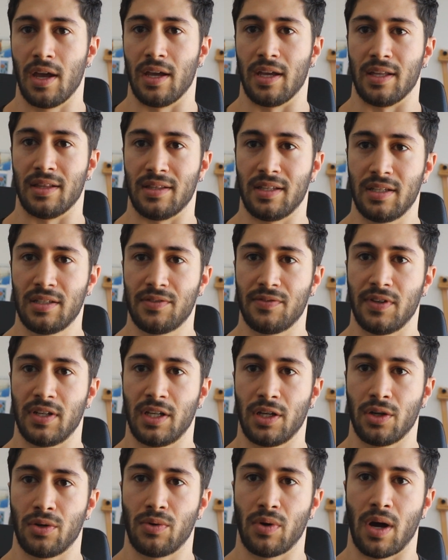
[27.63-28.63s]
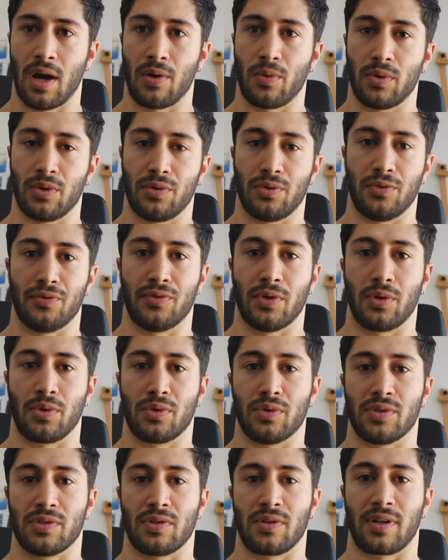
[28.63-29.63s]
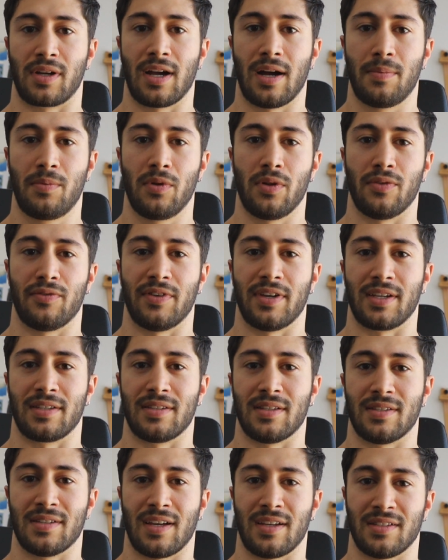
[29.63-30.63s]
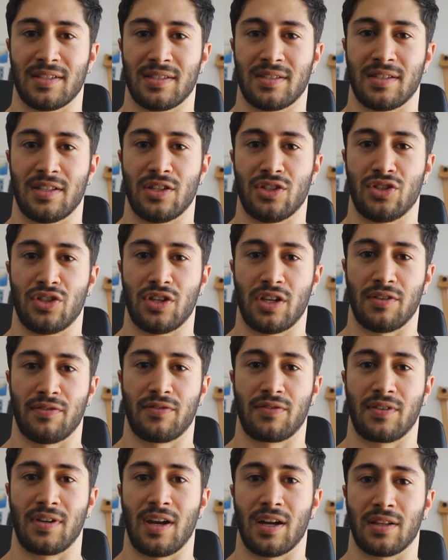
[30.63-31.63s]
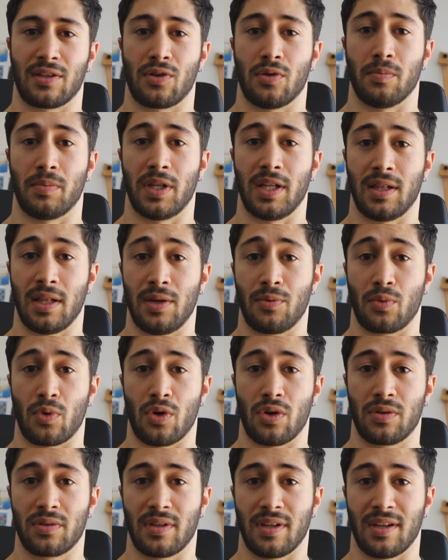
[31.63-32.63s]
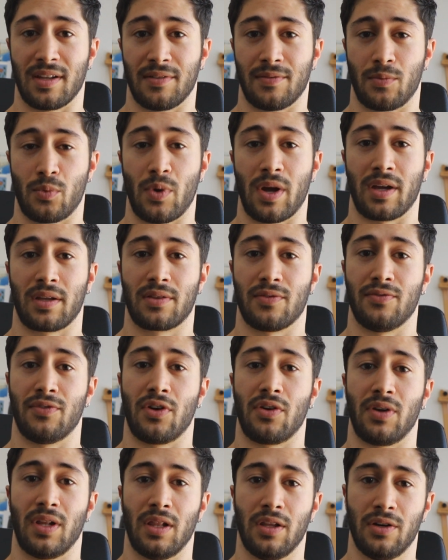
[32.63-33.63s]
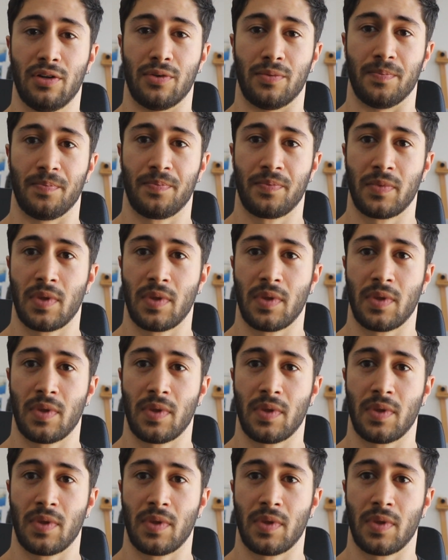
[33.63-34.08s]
In this video, I want to focus on a couple of exercises that Jeff got completely wrong and ranked very low.